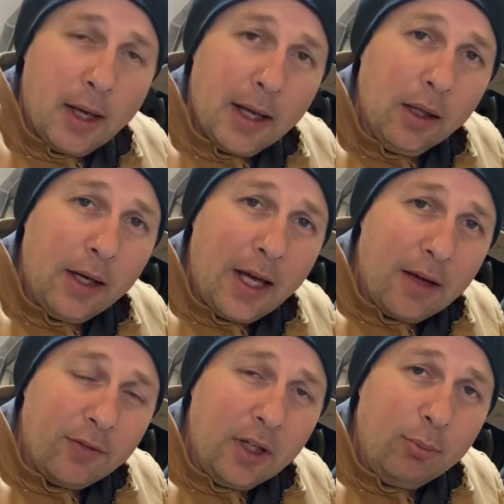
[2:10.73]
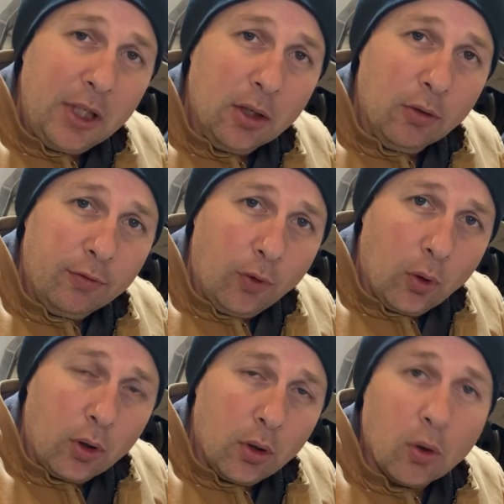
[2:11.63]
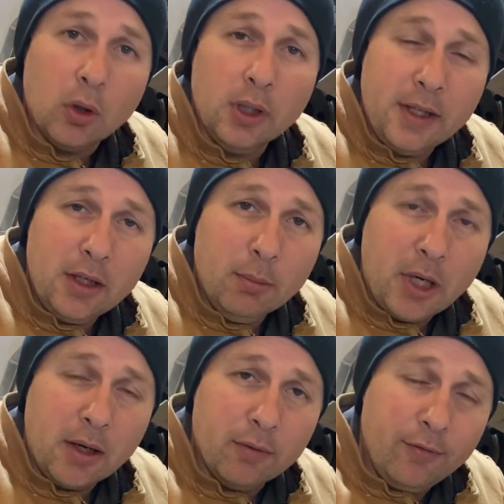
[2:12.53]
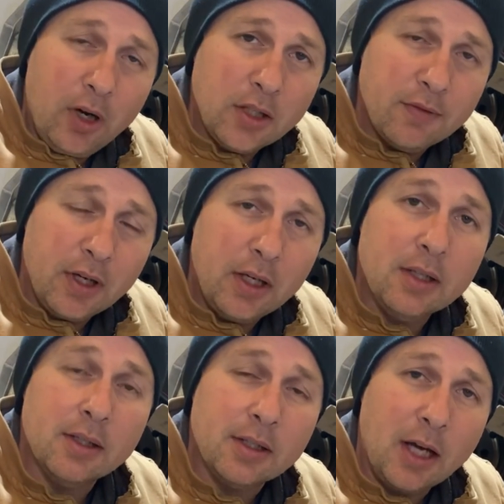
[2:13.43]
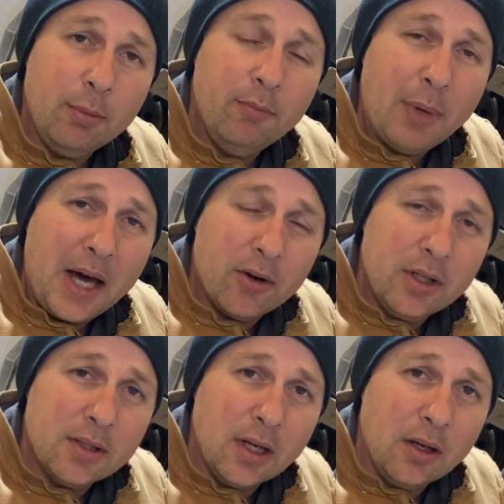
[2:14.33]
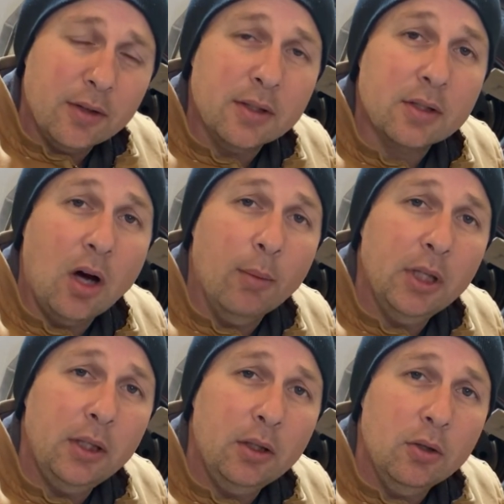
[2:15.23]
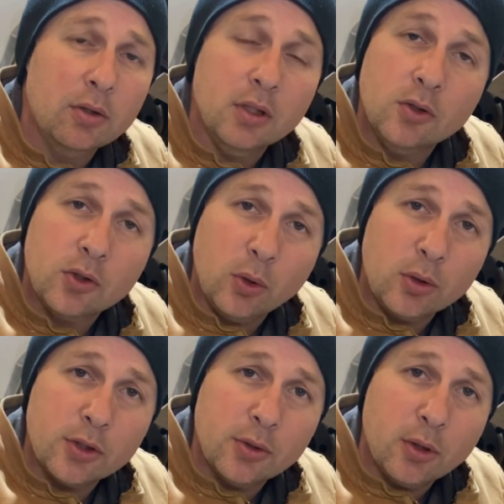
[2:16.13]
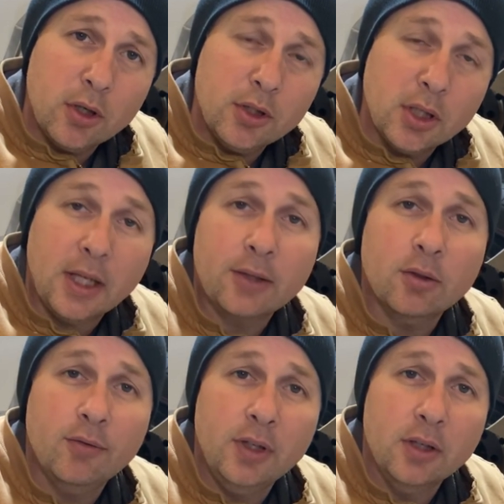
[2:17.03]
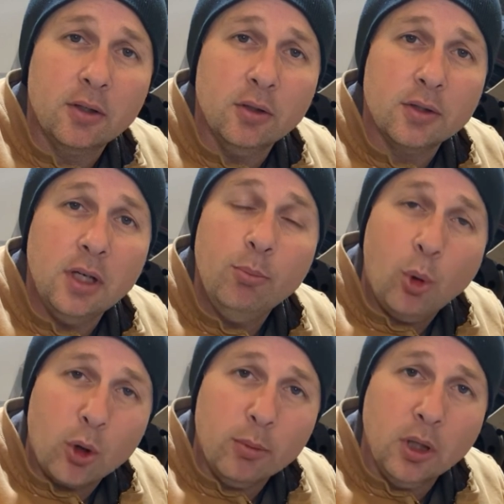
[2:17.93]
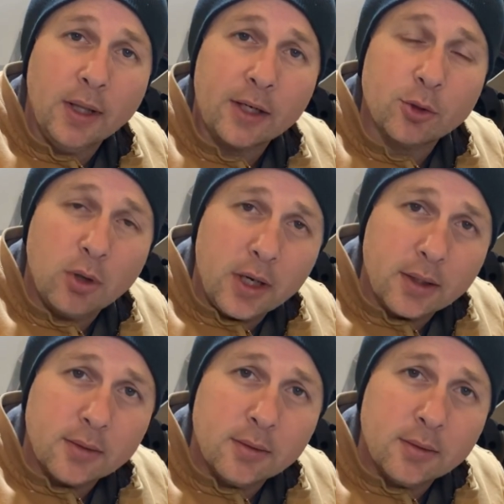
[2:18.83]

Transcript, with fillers: LiFePO4, or lithium iron phosphate, is a type of battery cell that is commonly used in solar storage, electric vehicles, and portable electronics.